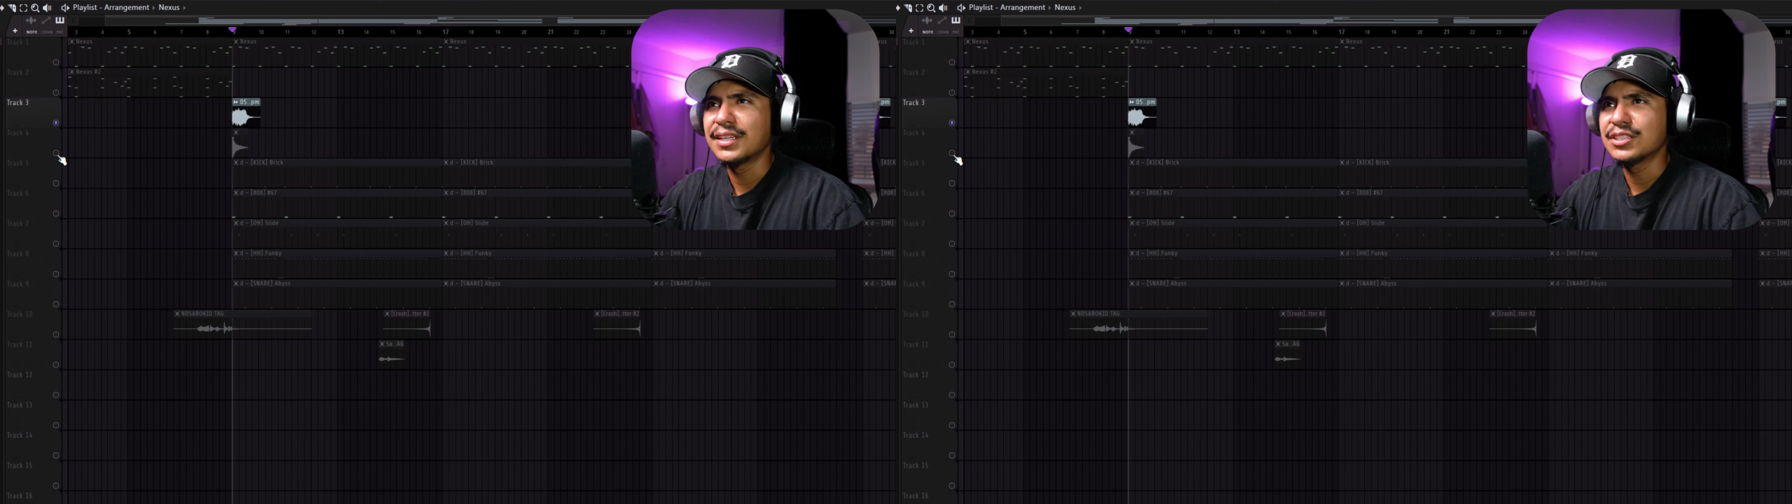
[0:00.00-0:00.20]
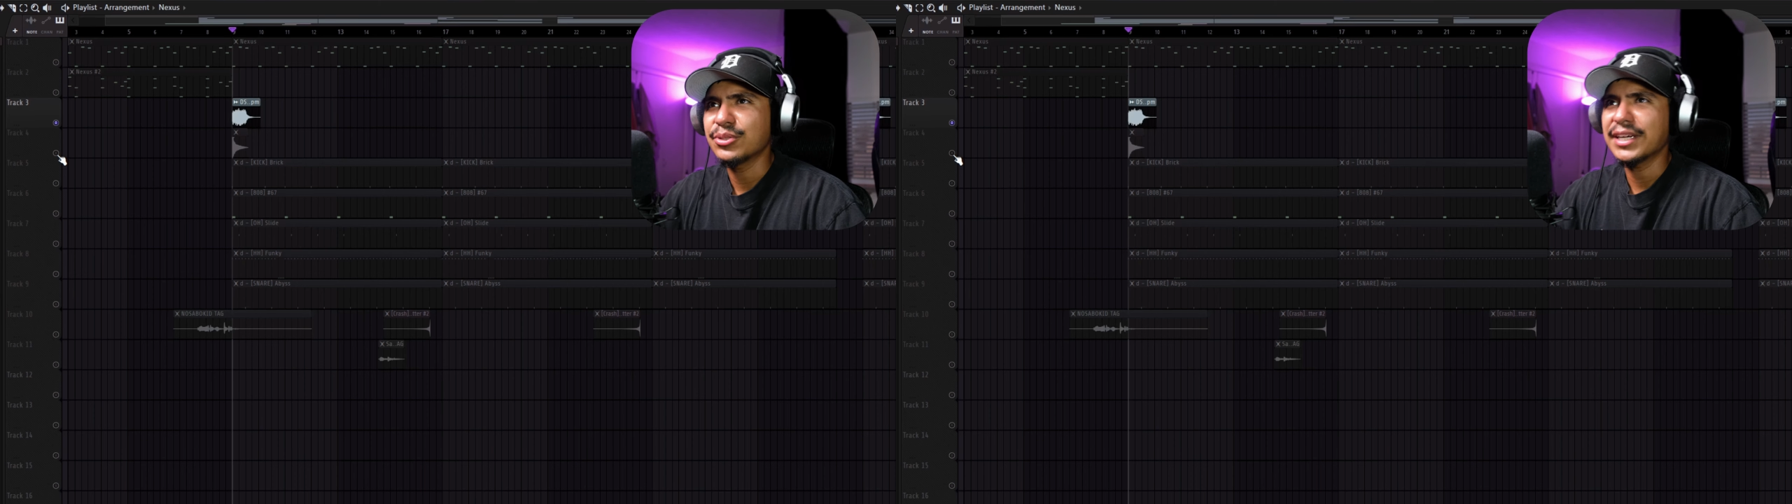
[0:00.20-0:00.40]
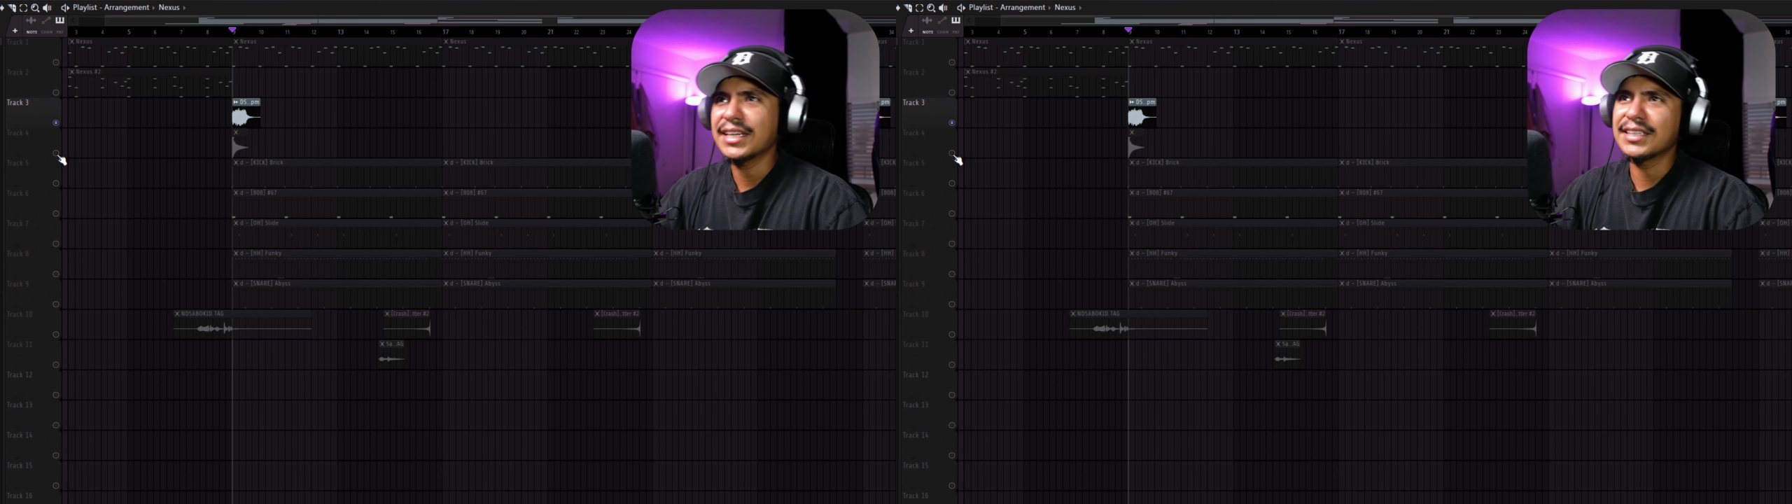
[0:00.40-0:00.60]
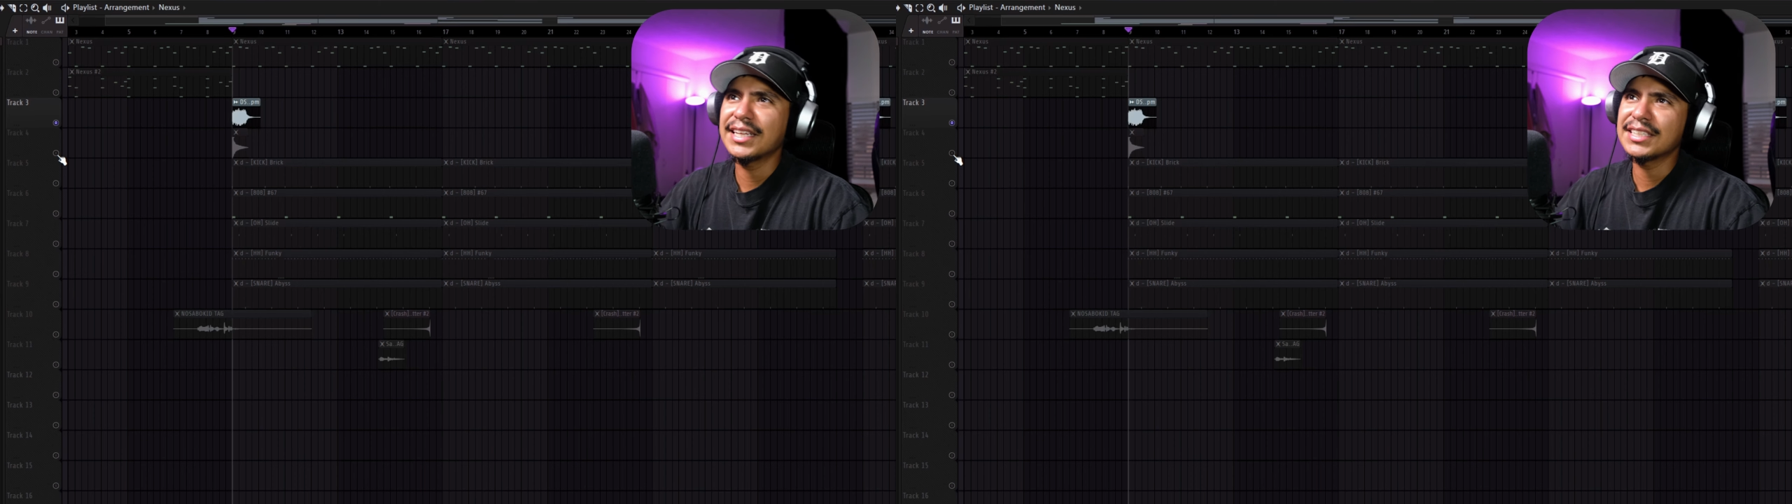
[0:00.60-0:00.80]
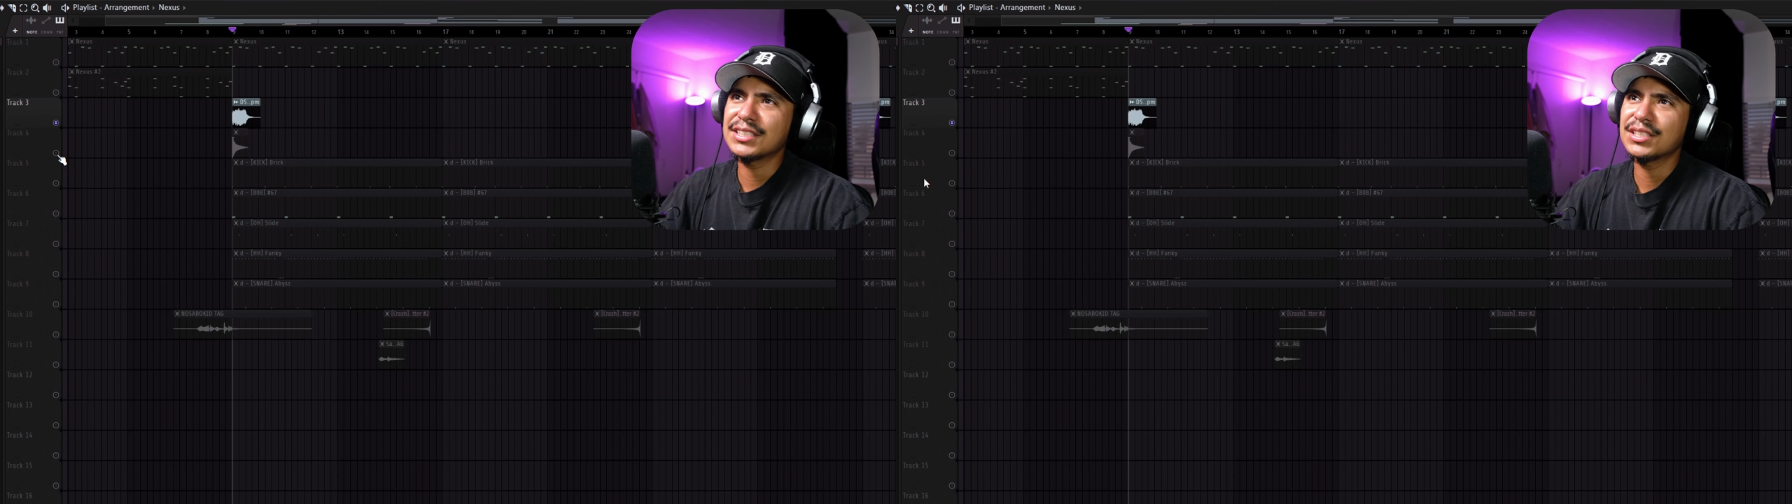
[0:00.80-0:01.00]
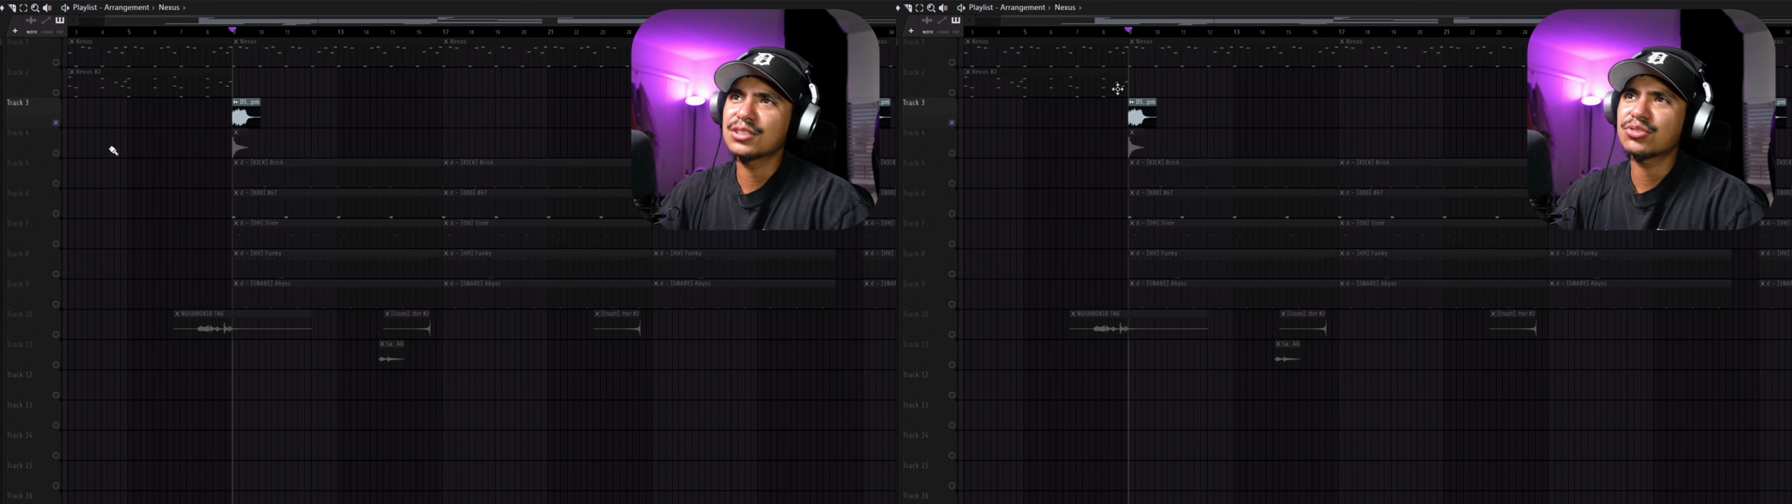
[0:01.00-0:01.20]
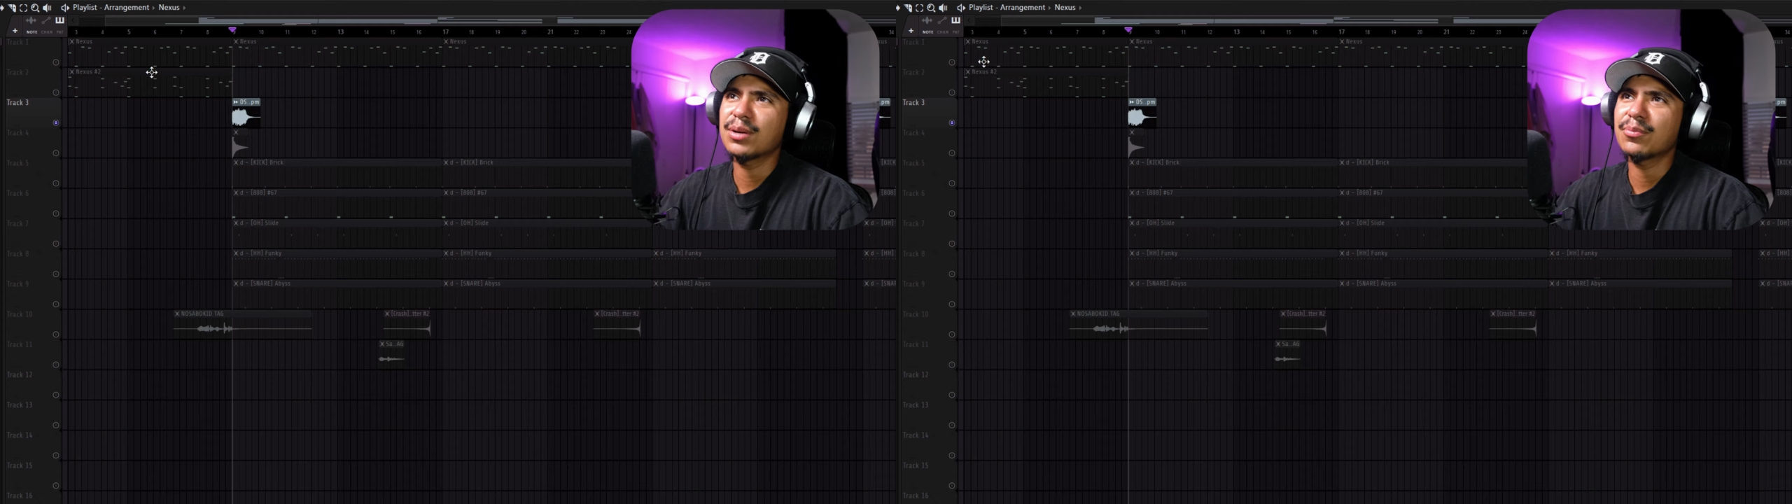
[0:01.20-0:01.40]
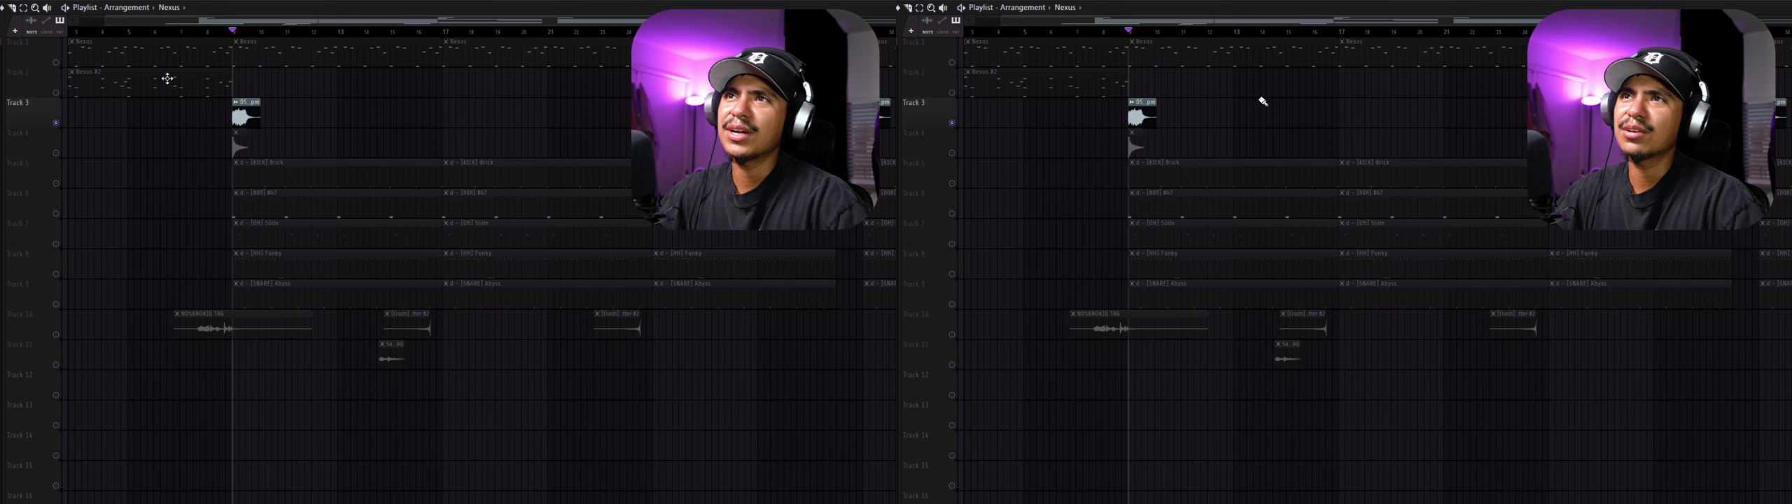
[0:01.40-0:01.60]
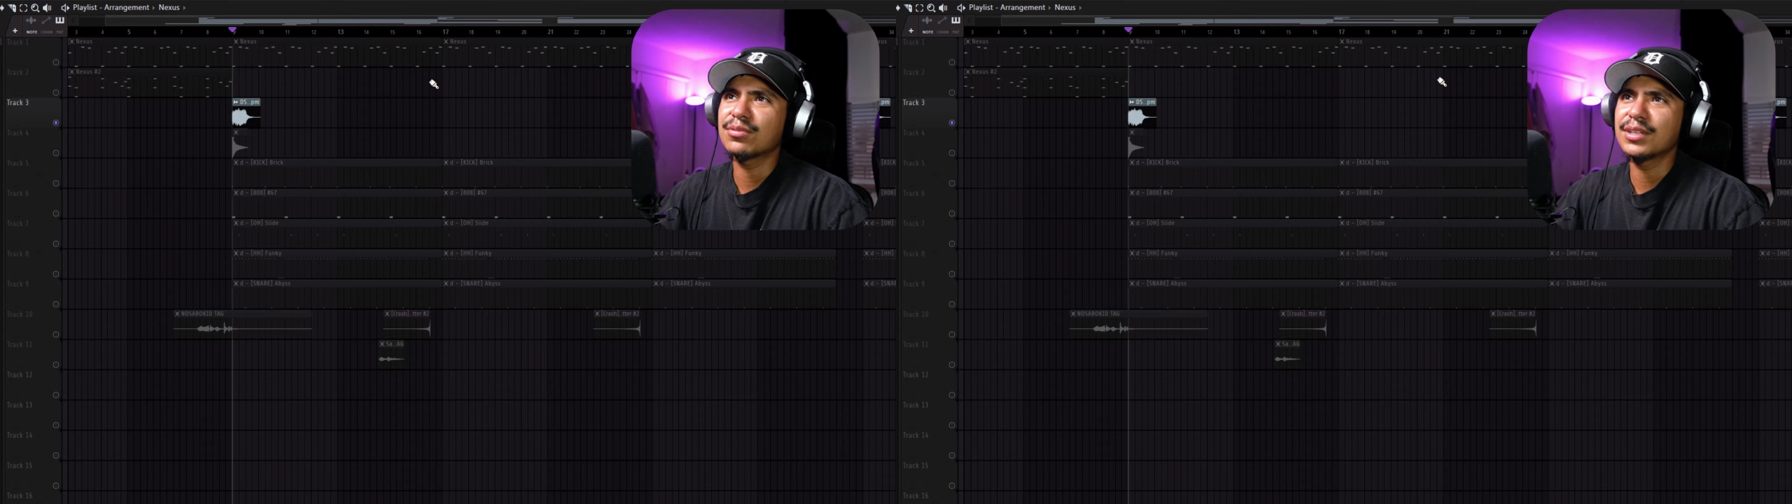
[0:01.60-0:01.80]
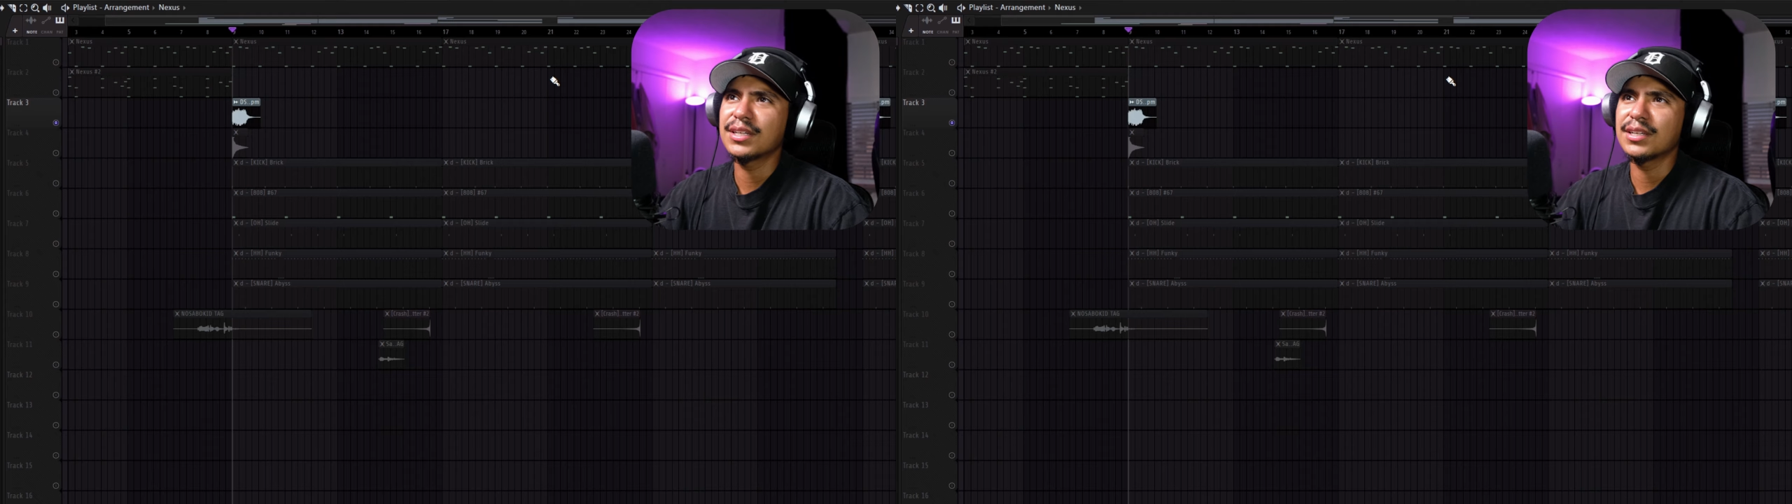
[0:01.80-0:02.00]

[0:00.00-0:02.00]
So I got this scream right over here.